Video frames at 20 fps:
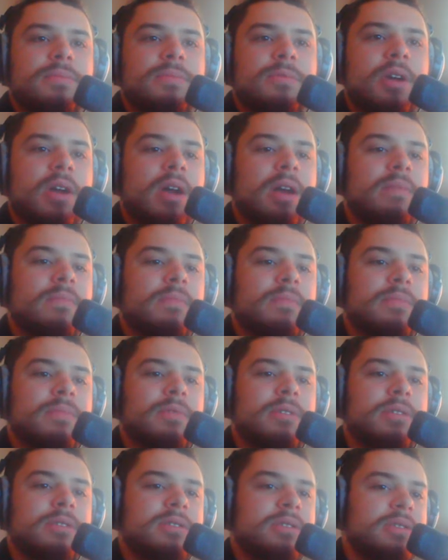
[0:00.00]
Alright,
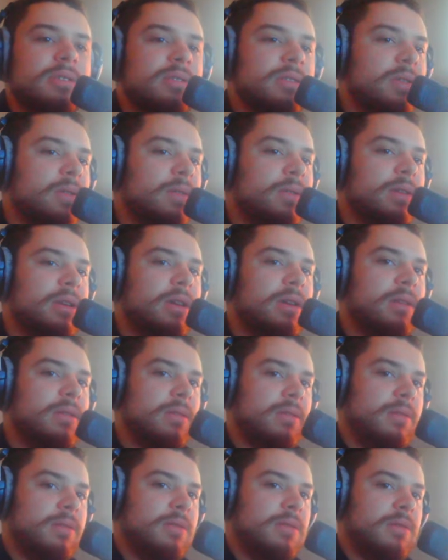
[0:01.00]
that shit's slowing down.
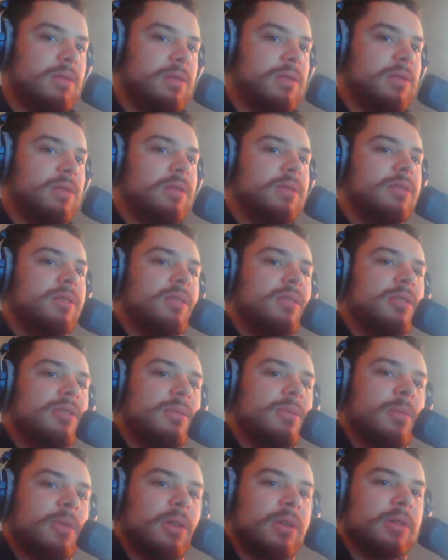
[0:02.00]
Let's look at
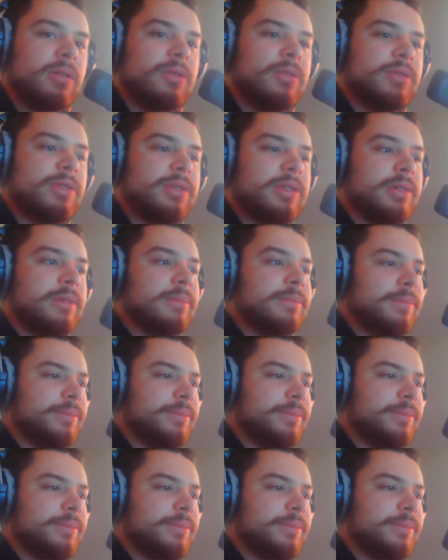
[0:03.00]
some articles, huh?